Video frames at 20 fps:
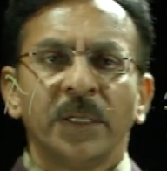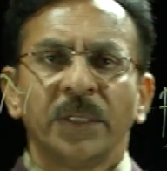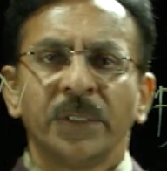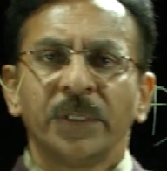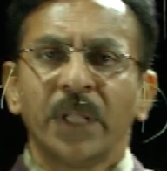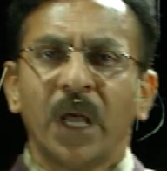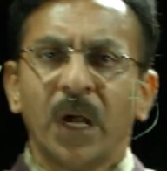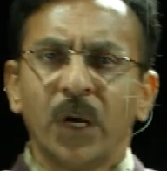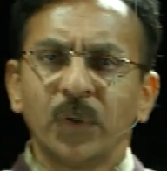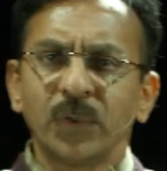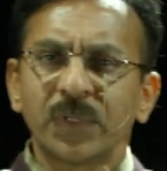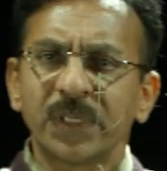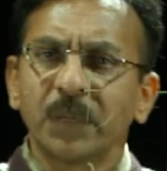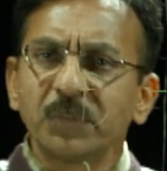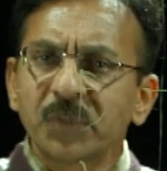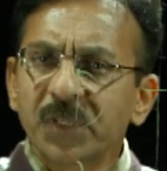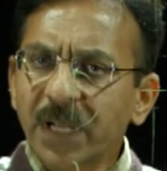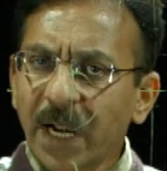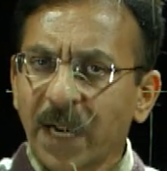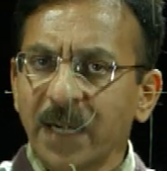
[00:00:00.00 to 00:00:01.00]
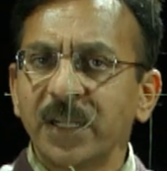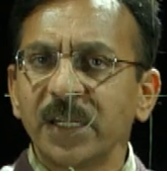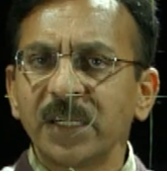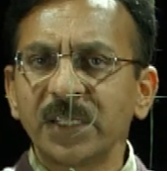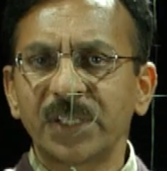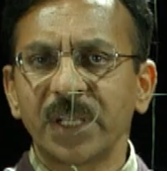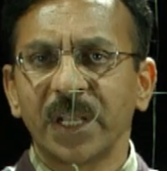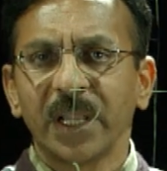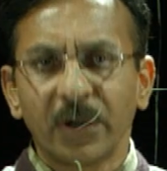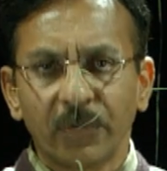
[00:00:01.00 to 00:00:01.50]
Now, some standards
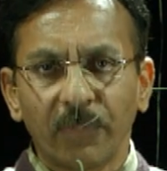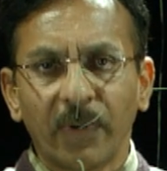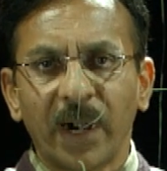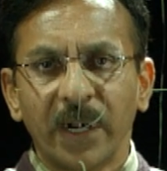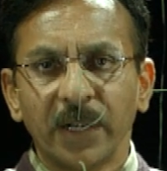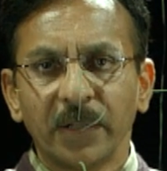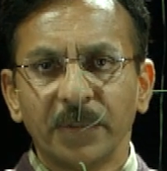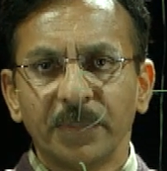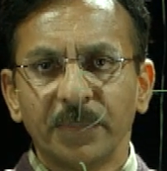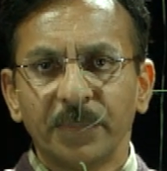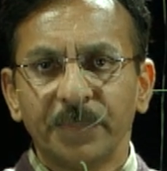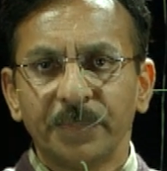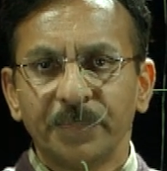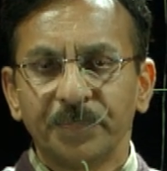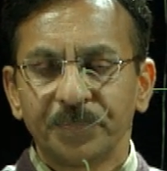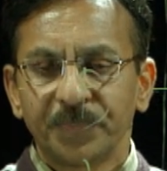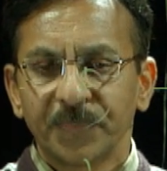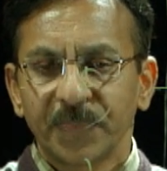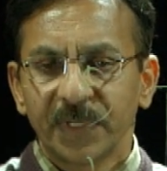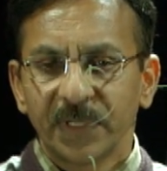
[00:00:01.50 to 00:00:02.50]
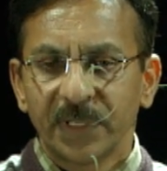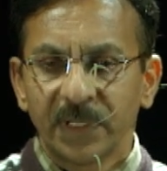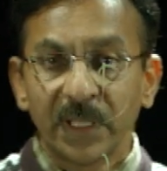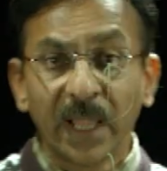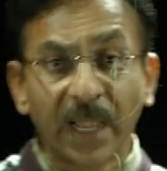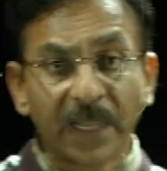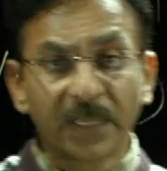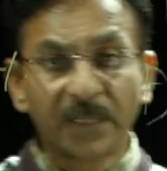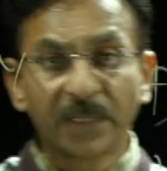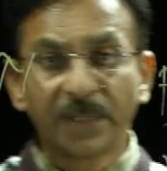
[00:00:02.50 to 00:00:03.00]
required
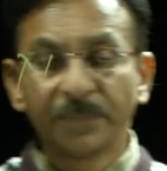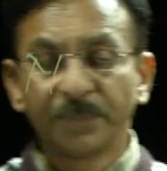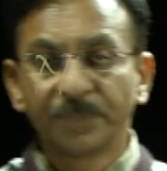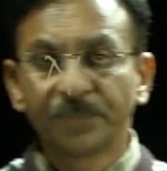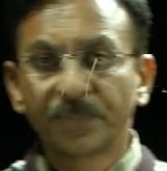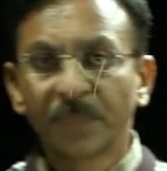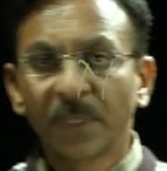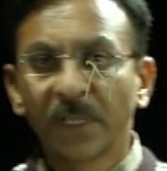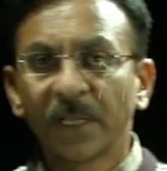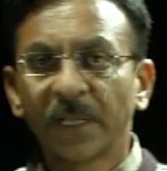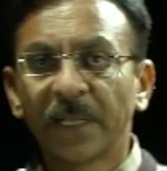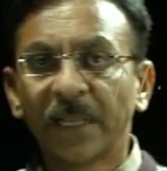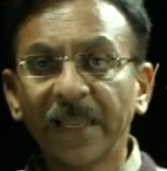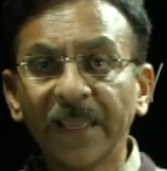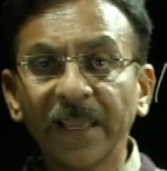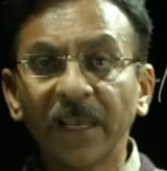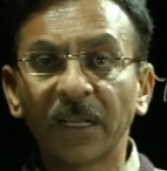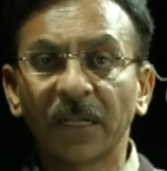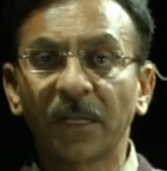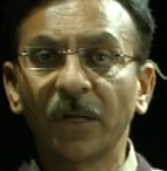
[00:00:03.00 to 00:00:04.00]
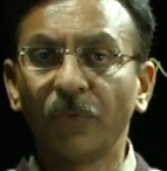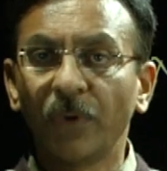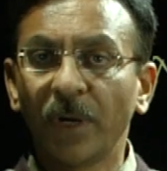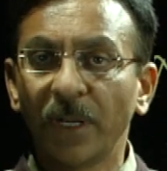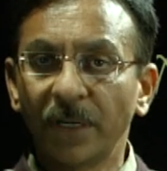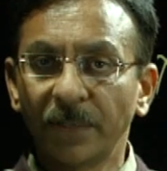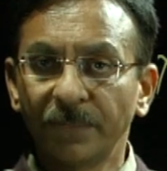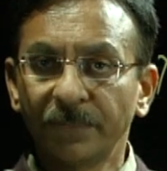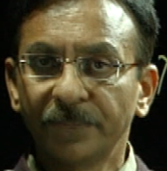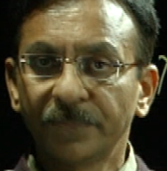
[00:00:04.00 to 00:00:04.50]
like clear cover,
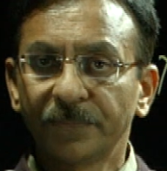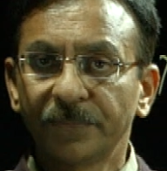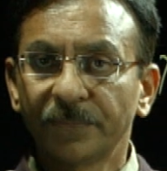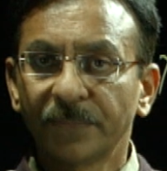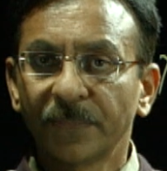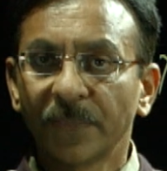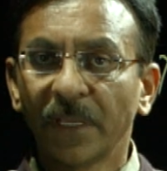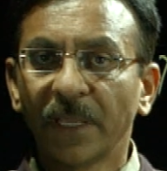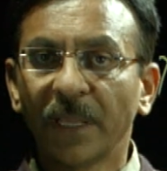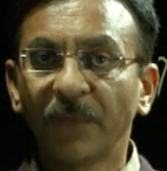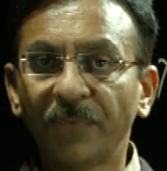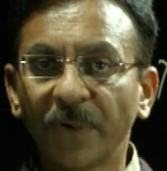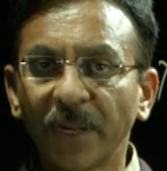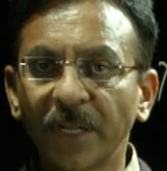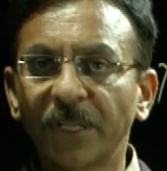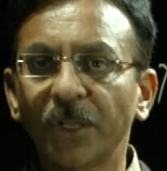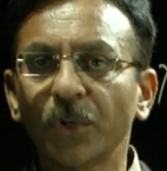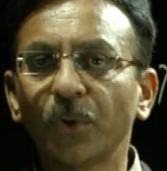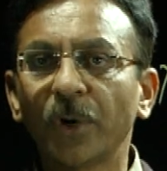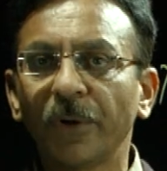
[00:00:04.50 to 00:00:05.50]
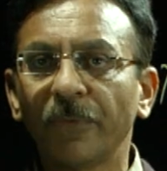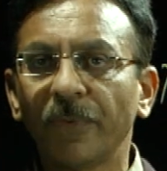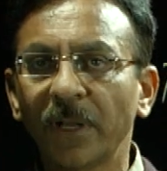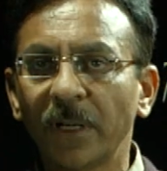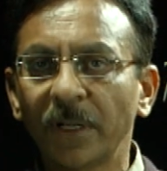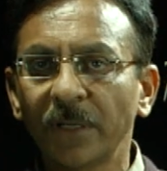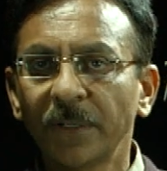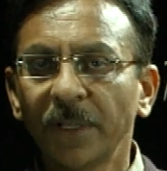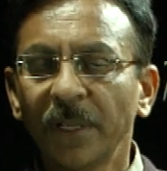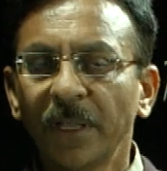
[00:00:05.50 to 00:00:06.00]
effective
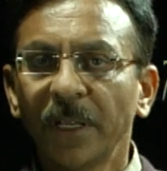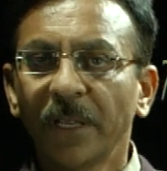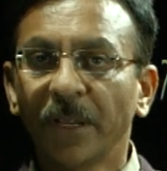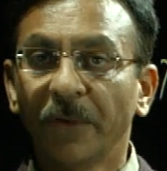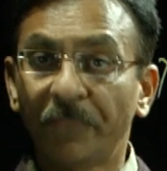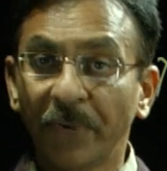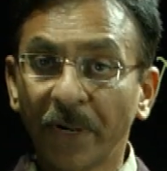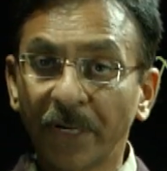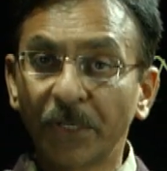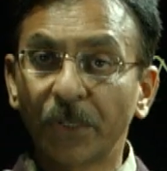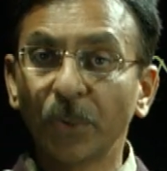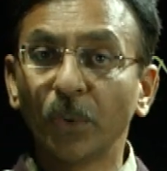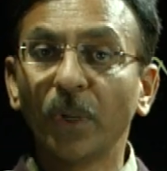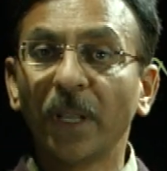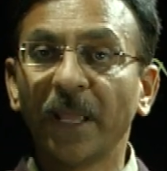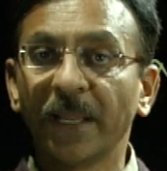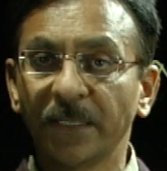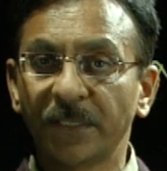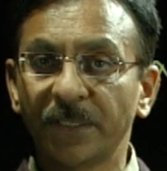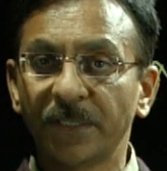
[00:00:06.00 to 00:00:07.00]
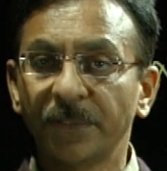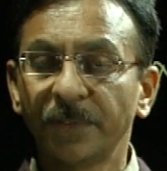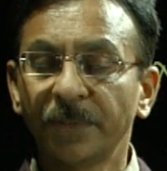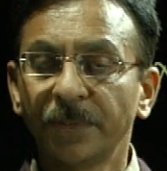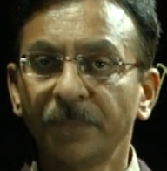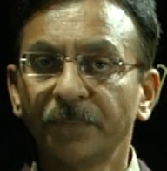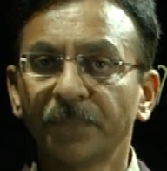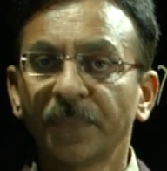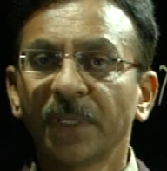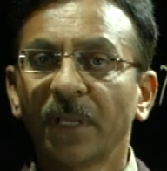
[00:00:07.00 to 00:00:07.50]
length
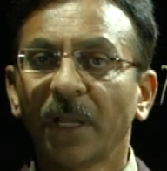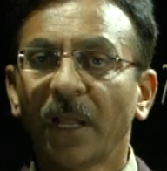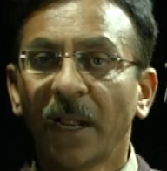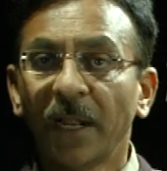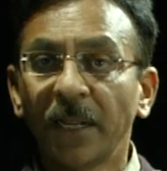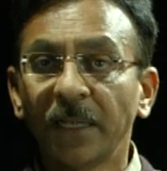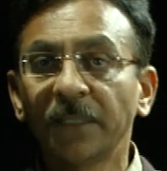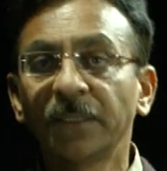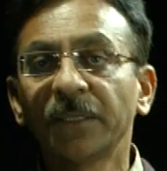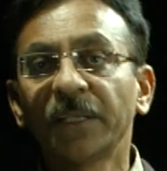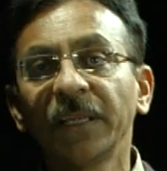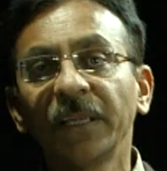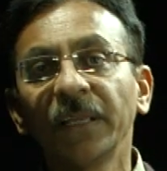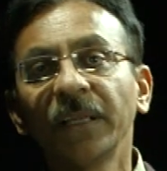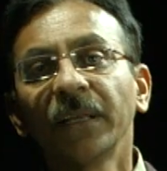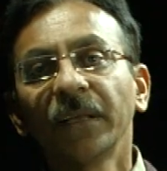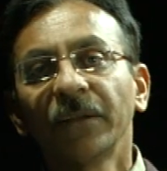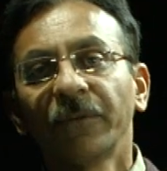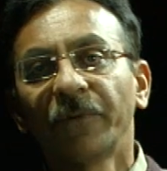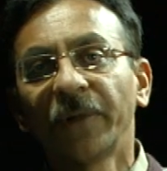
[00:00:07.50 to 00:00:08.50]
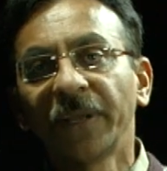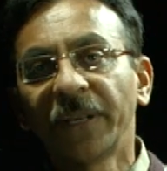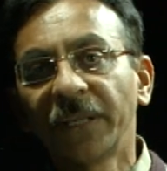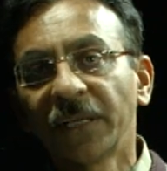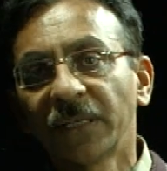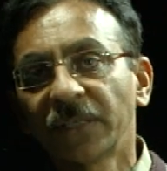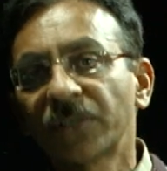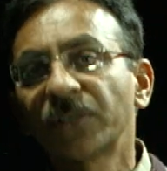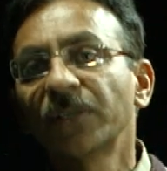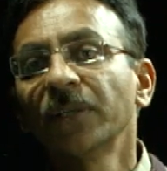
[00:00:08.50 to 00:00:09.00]
and the
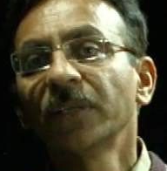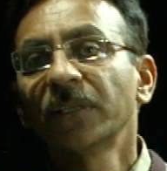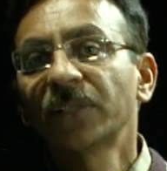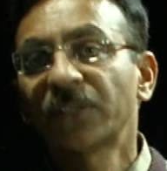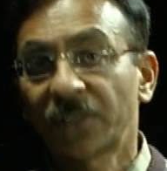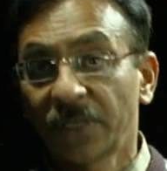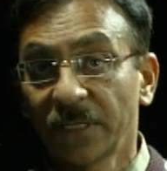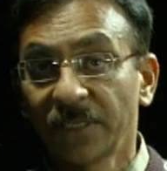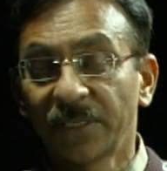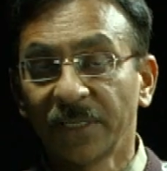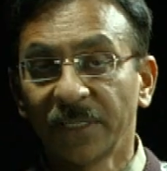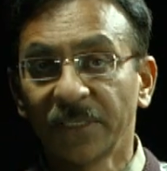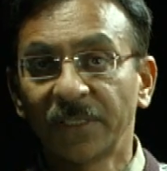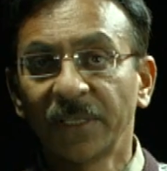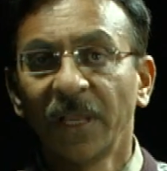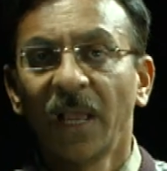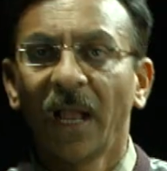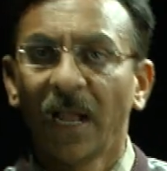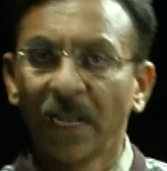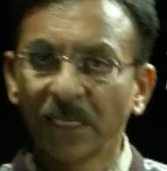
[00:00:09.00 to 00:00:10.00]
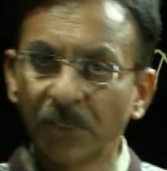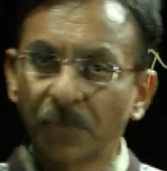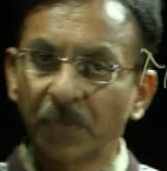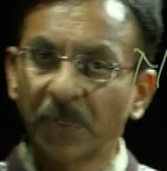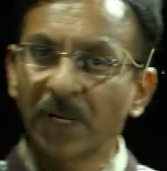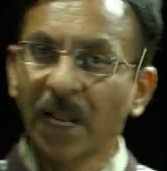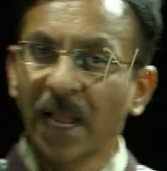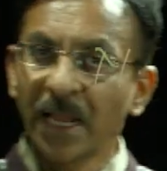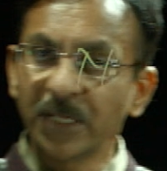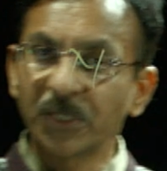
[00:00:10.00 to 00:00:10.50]
various stresses. As per
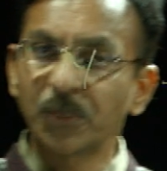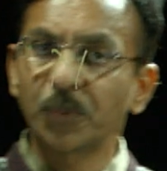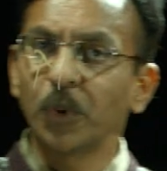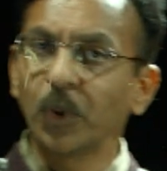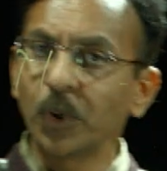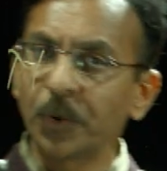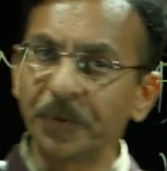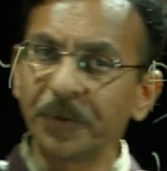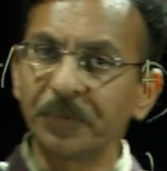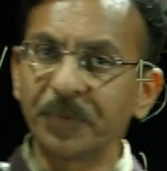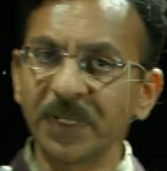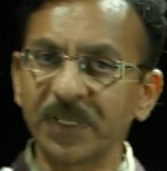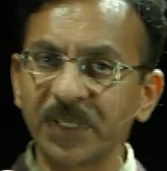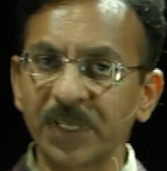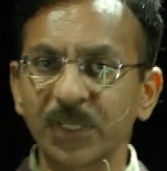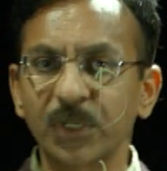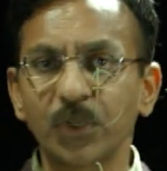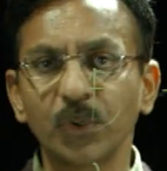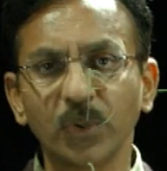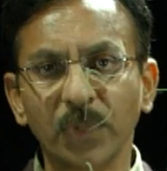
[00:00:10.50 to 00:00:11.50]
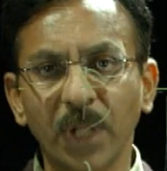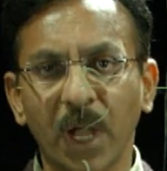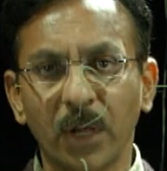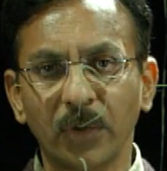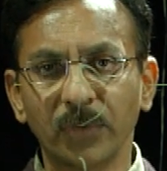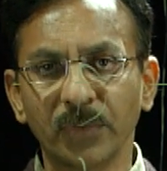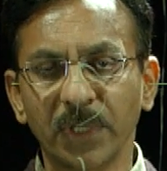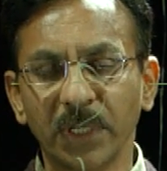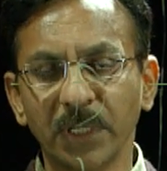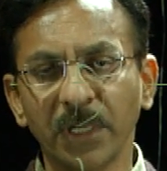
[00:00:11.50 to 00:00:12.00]
IS
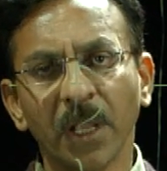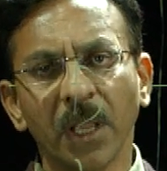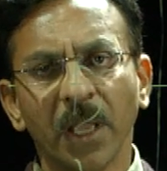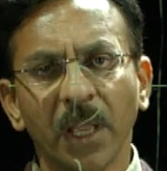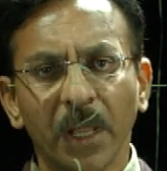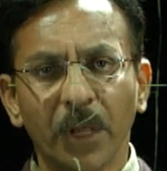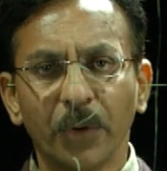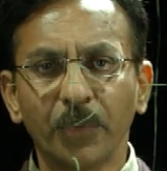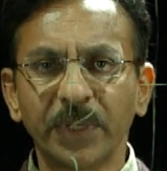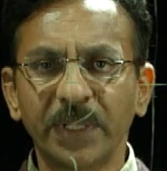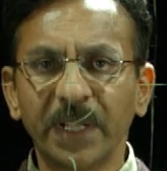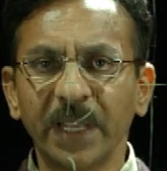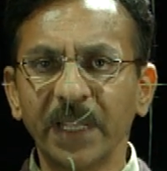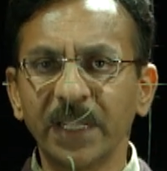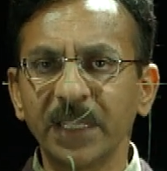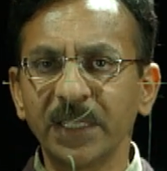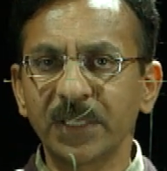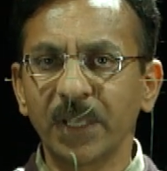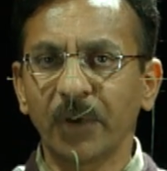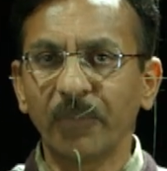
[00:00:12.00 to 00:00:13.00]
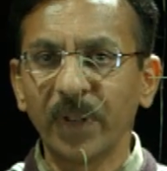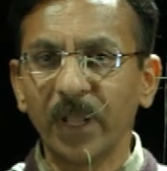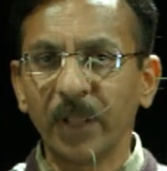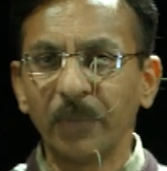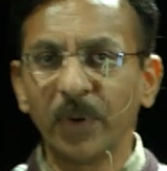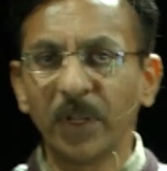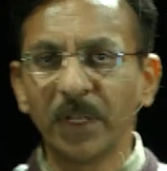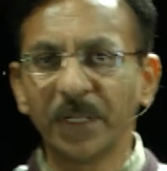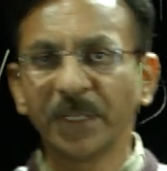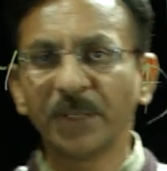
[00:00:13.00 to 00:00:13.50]
456-2000, everything is
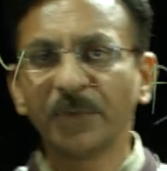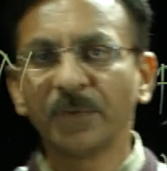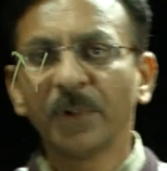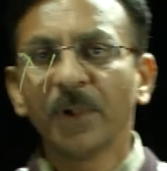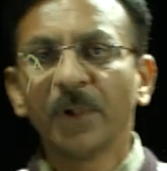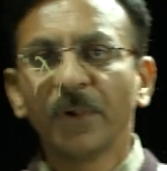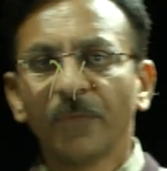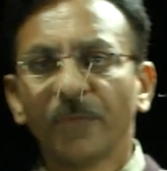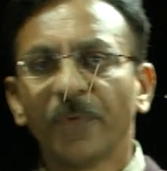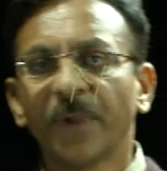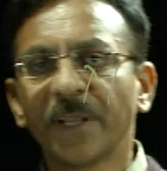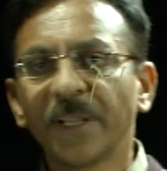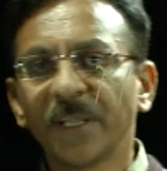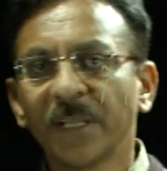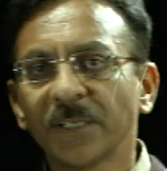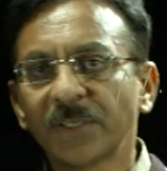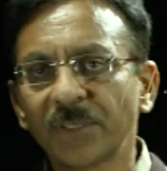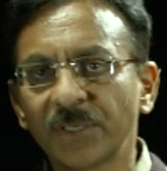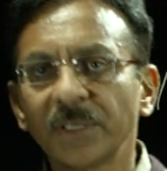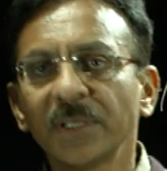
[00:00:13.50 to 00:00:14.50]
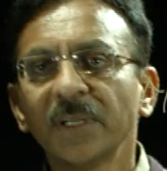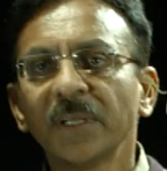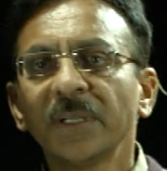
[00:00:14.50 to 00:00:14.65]
available in various